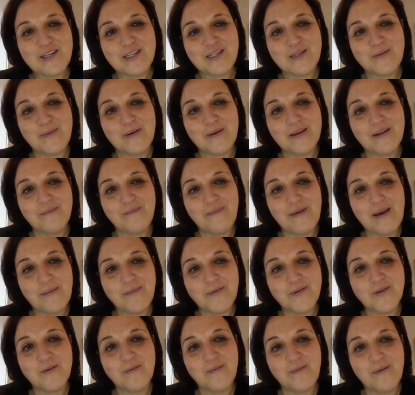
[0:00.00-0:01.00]
It's been an
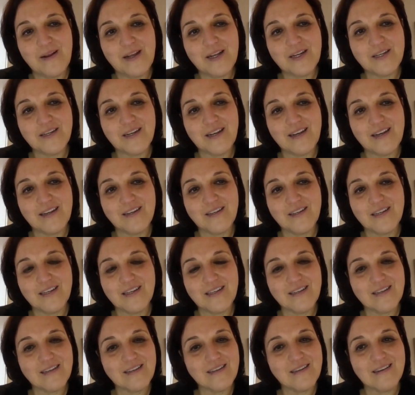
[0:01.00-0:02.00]
absolute pleasure. And
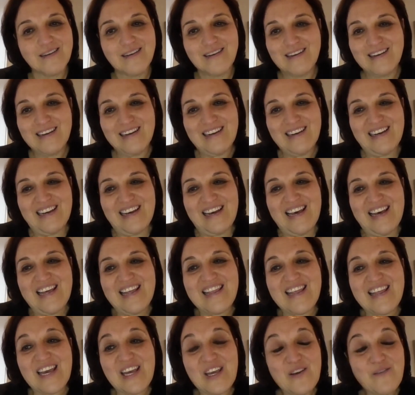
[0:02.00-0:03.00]
just
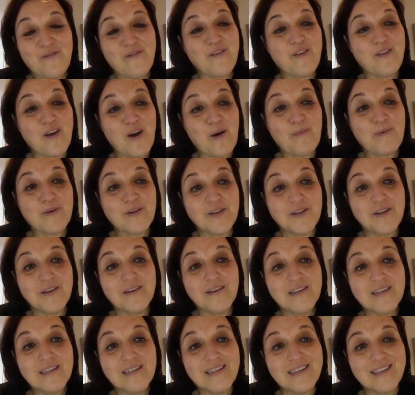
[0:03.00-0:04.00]
thank you for the
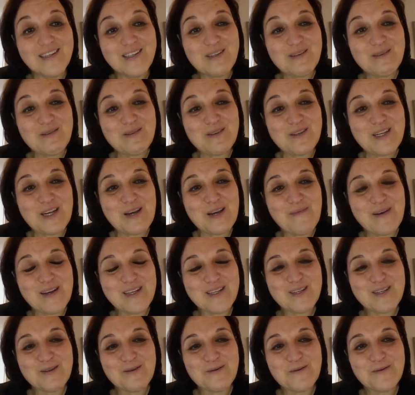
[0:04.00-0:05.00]
opportunity to share my
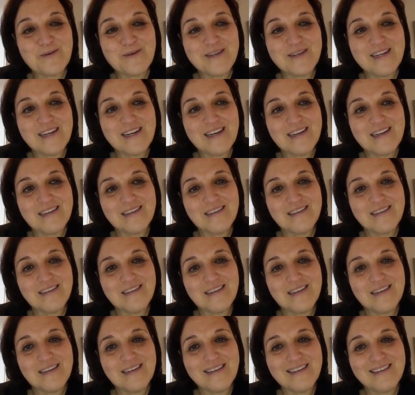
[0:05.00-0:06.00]
story. And
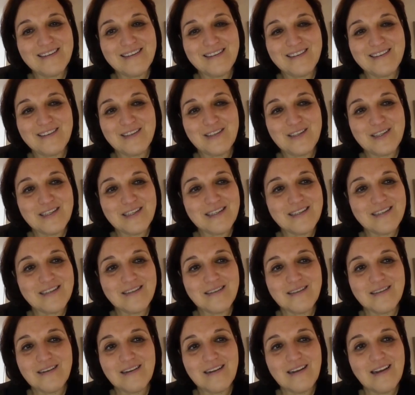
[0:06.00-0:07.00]
uh, just
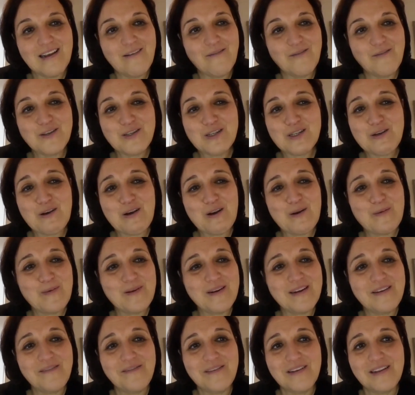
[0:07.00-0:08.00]
everyone's just got to
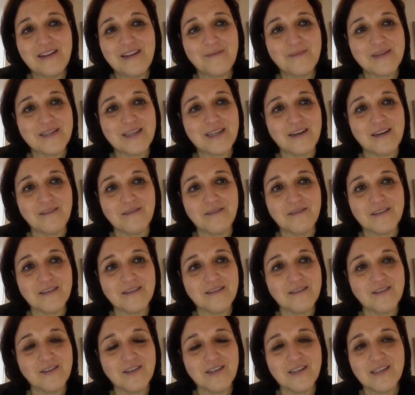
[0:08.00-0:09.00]
believe in themselves.
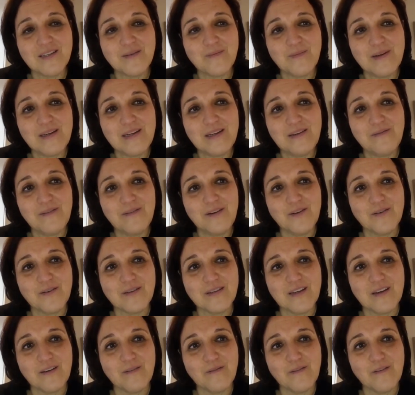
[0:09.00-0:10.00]
Just believe in
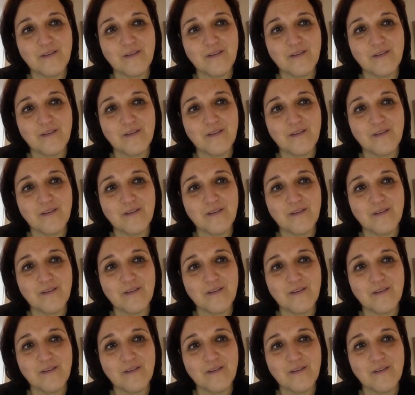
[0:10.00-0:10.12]
yourself.